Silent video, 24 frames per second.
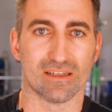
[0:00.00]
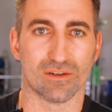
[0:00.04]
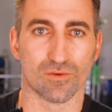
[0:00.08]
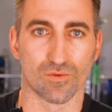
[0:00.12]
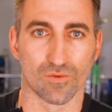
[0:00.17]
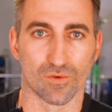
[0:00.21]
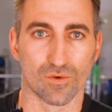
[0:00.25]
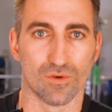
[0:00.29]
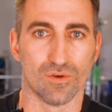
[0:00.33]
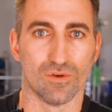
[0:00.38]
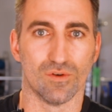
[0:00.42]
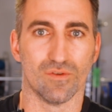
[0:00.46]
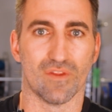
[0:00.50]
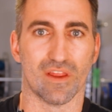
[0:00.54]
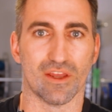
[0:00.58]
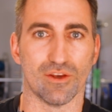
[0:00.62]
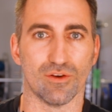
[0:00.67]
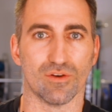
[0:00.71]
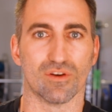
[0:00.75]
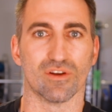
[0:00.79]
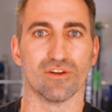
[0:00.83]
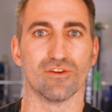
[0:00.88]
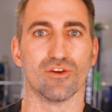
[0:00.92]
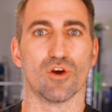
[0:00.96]
rule that
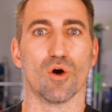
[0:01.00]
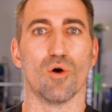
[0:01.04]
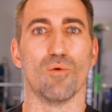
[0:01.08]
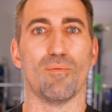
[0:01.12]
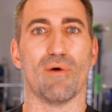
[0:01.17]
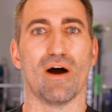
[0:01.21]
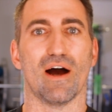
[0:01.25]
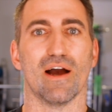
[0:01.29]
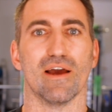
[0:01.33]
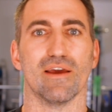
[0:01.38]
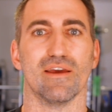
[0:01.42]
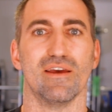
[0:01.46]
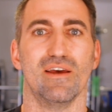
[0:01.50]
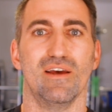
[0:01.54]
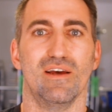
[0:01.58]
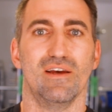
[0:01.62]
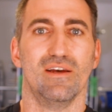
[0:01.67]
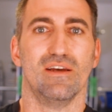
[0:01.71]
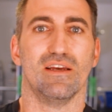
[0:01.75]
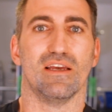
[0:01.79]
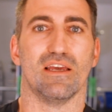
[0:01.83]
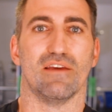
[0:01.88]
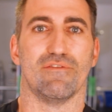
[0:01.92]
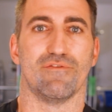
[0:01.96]
you can go by
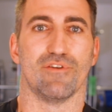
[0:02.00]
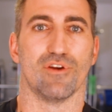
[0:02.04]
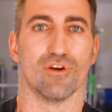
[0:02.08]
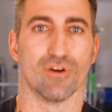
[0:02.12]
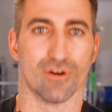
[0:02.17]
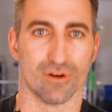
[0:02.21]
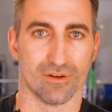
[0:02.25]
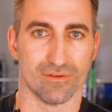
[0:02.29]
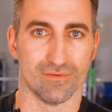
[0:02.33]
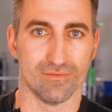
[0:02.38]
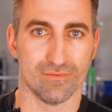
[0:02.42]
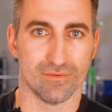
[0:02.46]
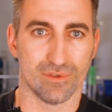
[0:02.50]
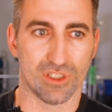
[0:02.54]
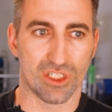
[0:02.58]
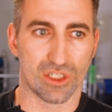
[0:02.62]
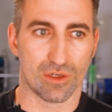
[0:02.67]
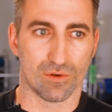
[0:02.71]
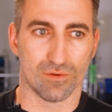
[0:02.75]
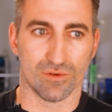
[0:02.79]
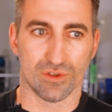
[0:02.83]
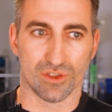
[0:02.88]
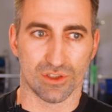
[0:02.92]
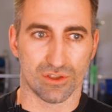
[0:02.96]
if you're
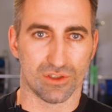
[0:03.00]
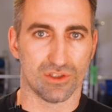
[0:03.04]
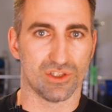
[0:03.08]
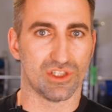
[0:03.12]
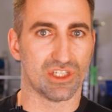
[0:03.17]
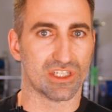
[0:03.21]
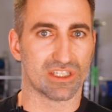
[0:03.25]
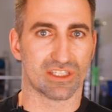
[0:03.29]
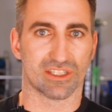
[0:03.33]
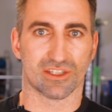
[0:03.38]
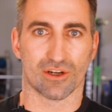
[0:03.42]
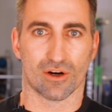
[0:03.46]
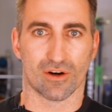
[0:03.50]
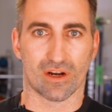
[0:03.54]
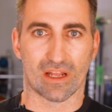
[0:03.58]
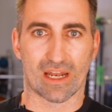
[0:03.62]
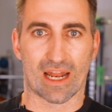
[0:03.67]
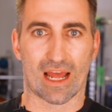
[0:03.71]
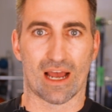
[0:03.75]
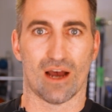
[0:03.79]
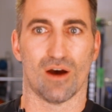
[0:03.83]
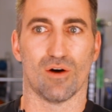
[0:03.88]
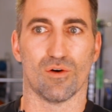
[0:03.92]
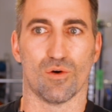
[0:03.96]
just starting
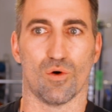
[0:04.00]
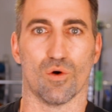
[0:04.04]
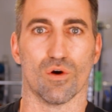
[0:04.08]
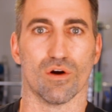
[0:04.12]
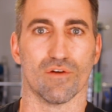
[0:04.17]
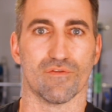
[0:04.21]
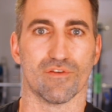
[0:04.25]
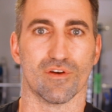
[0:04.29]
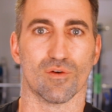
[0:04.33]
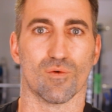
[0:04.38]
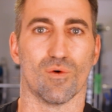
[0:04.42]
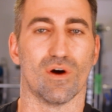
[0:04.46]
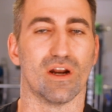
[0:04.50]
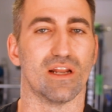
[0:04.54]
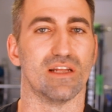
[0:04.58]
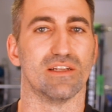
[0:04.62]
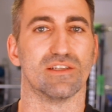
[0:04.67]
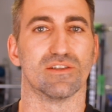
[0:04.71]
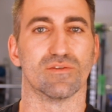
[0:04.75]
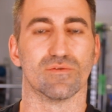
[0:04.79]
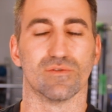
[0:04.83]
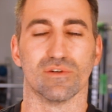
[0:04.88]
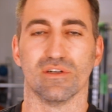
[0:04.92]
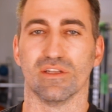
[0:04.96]
out, or if you're wanting
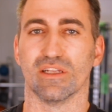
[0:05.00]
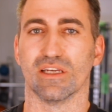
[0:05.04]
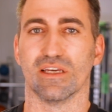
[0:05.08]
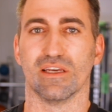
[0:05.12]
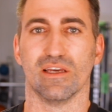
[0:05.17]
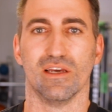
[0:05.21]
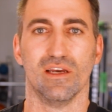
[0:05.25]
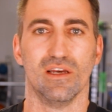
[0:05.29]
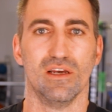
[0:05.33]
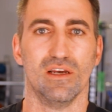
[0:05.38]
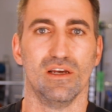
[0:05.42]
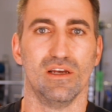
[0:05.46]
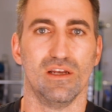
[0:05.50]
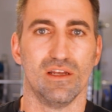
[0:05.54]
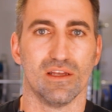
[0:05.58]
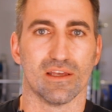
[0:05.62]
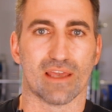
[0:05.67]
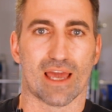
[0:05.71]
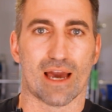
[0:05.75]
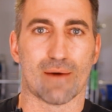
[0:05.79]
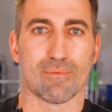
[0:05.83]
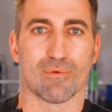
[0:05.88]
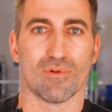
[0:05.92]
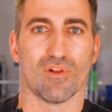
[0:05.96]
to really
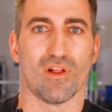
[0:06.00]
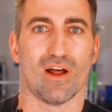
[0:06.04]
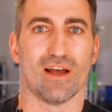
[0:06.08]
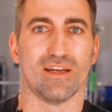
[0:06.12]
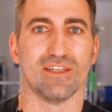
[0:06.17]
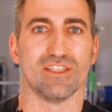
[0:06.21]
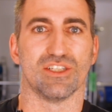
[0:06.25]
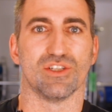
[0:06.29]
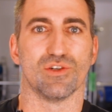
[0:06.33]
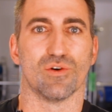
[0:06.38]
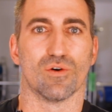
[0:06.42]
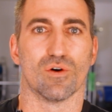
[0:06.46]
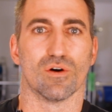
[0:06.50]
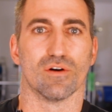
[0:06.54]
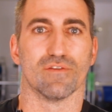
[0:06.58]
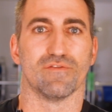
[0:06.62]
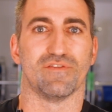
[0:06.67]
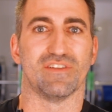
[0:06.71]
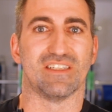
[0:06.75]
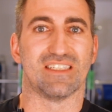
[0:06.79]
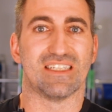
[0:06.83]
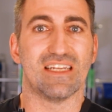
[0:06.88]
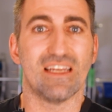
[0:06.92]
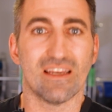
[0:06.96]
capitalize your
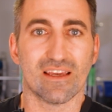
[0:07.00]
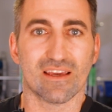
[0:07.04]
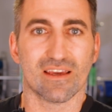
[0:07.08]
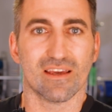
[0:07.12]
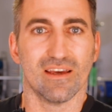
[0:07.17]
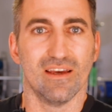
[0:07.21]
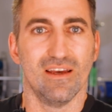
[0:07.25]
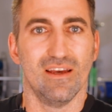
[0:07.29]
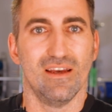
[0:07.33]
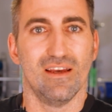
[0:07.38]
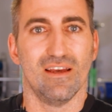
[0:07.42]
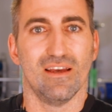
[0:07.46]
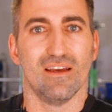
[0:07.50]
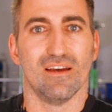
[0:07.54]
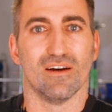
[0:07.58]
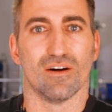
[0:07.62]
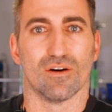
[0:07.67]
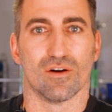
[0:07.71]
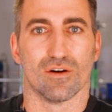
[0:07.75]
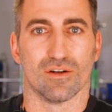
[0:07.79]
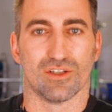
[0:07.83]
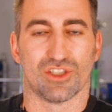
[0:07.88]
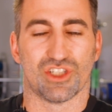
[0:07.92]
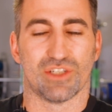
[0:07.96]
physique
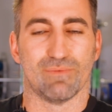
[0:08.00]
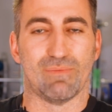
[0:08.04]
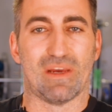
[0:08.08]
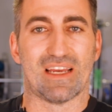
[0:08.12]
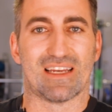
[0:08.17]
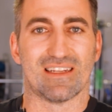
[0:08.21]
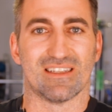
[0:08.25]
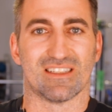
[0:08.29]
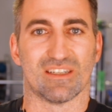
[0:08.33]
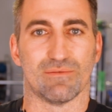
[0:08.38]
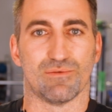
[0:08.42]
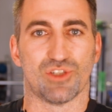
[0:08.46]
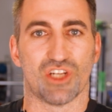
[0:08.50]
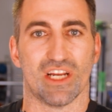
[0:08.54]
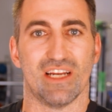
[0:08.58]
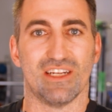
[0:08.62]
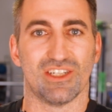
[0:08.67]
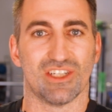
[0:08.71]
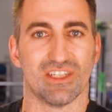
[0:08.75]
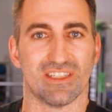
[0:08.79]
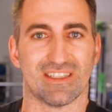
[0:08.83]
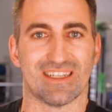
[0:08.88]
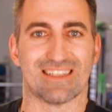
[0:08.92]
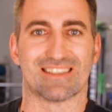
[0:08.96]
or making some
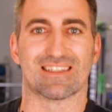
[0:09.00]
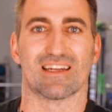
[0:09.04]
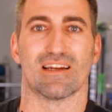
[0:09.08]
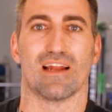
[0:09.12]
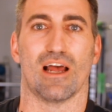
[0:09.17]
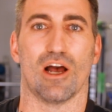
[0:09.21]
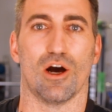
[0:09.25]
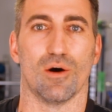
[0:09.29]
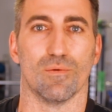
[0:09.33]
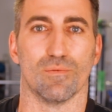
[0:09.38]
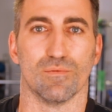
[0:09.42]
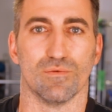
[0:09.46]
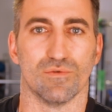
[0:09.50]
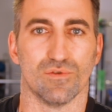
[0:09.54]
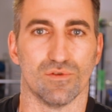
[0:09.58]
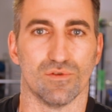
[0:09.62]
changes. That's going to help